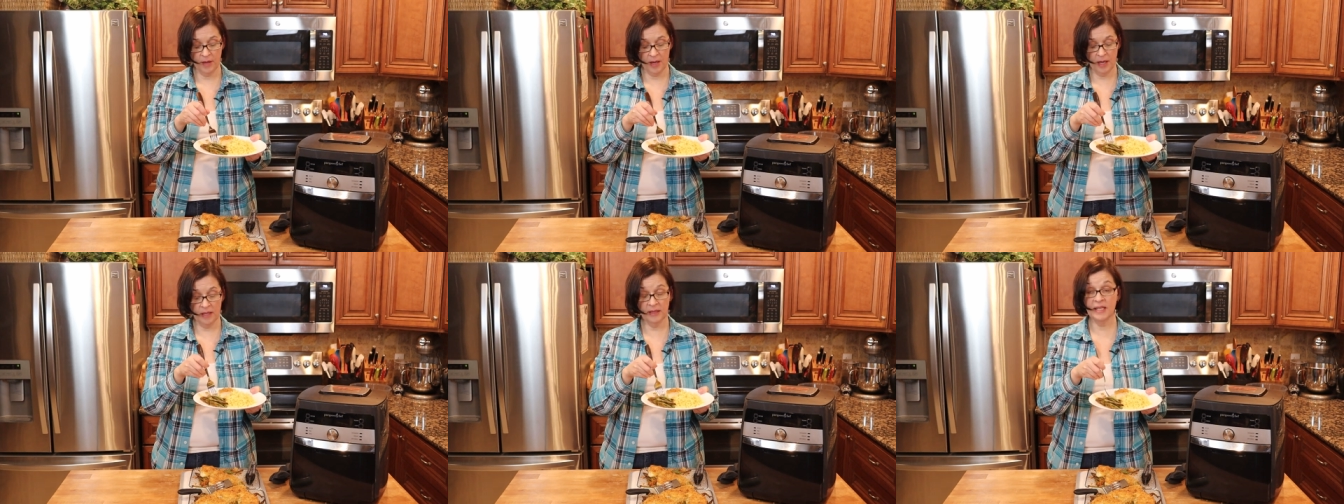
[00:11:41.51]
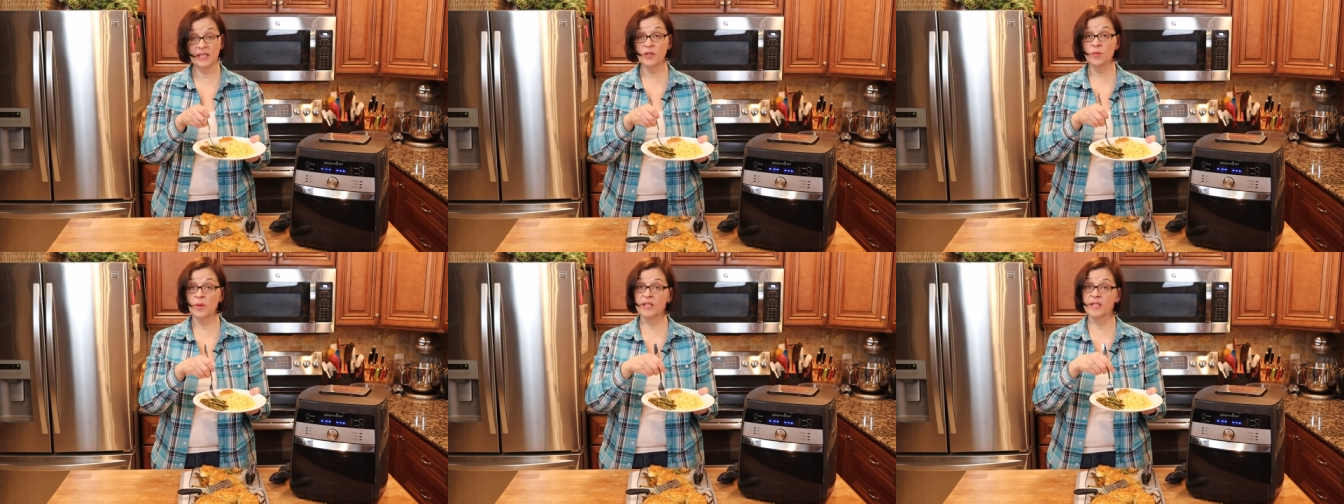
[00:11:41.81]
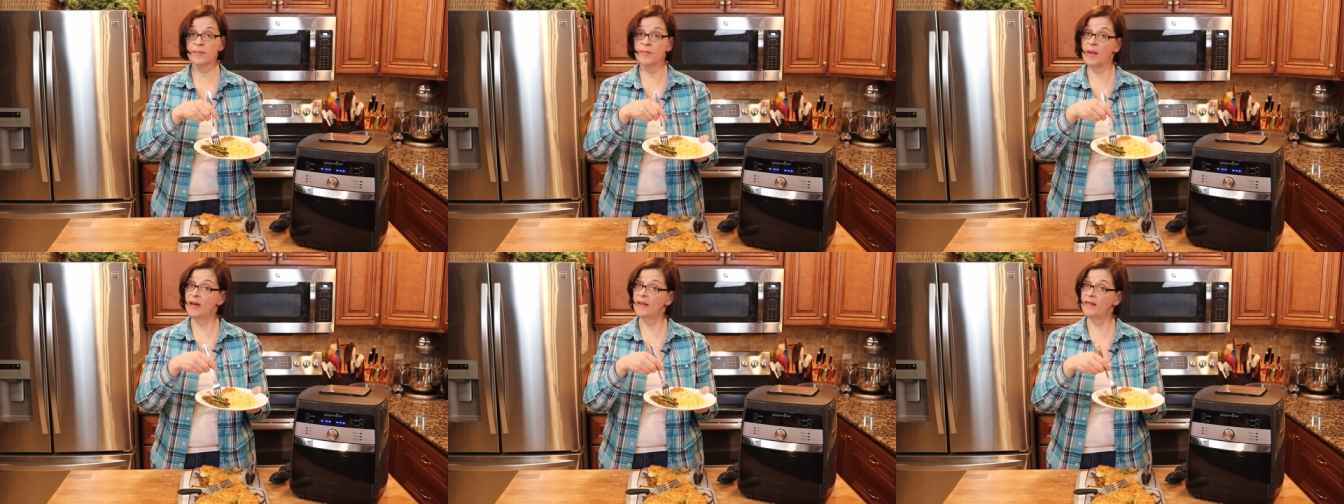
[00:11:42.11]
at least when
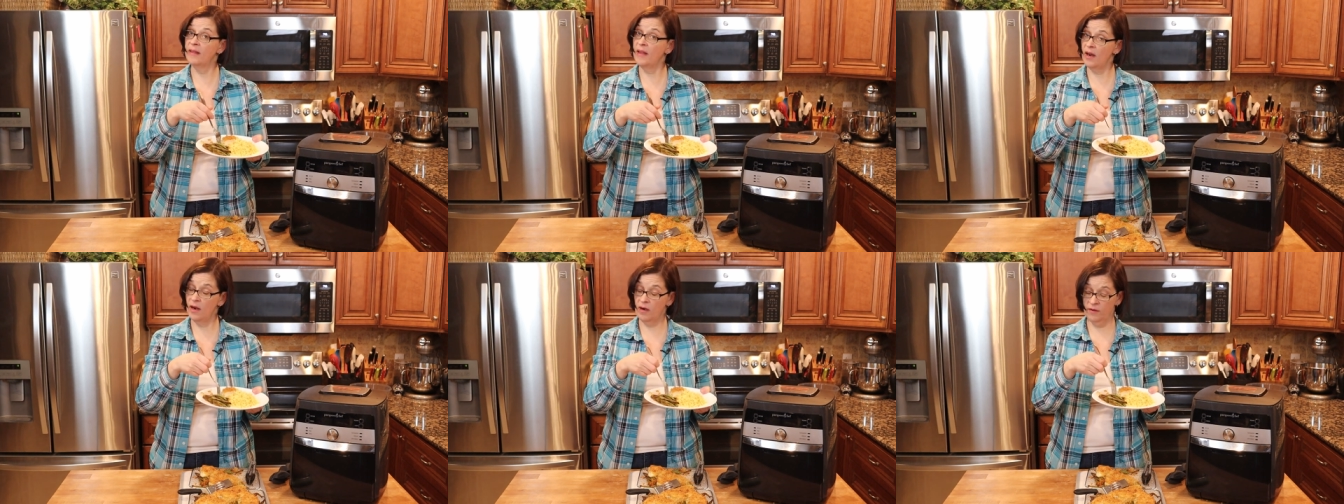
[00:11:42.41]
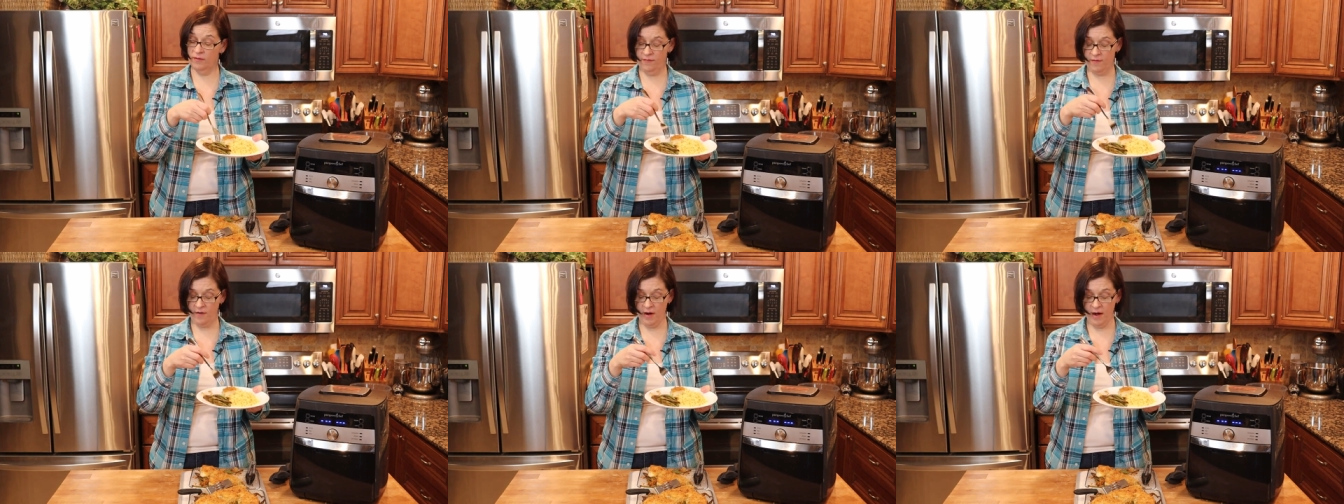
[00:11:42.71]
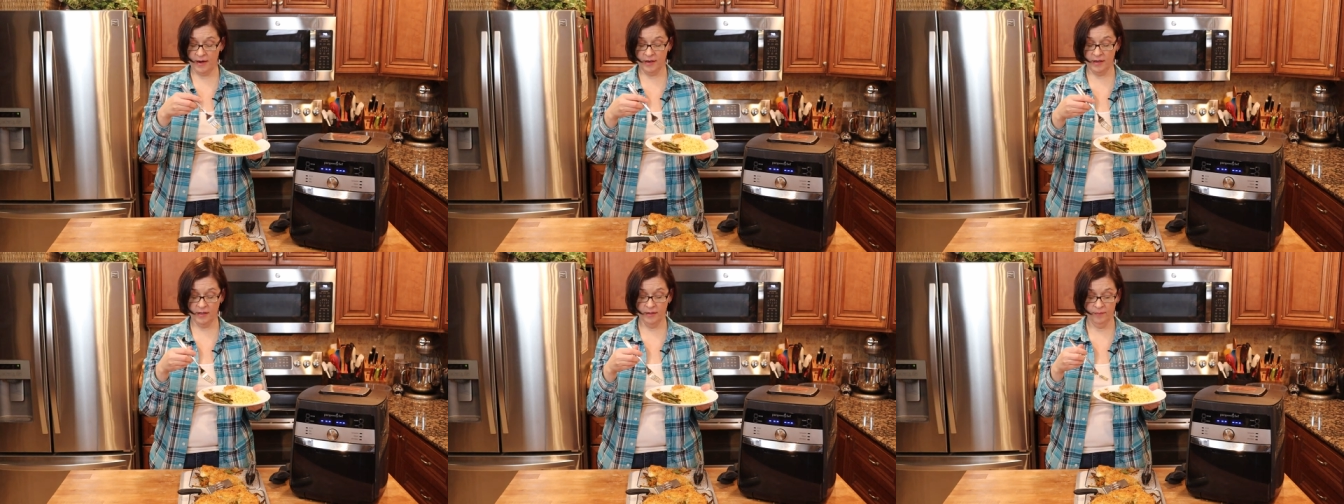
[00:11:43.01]
it's made in the air
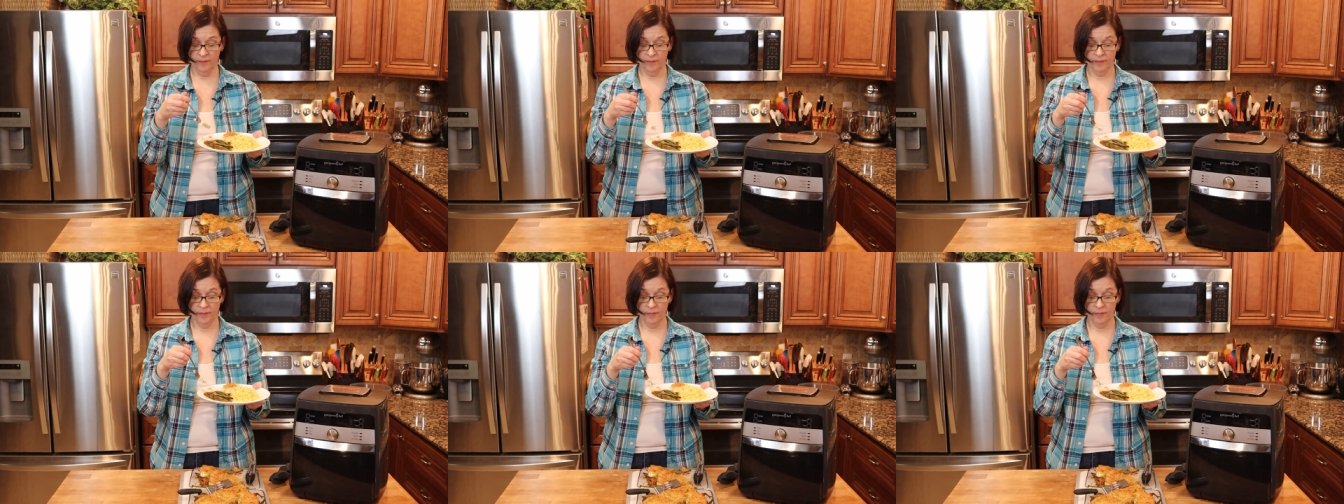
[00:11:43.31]
fryer,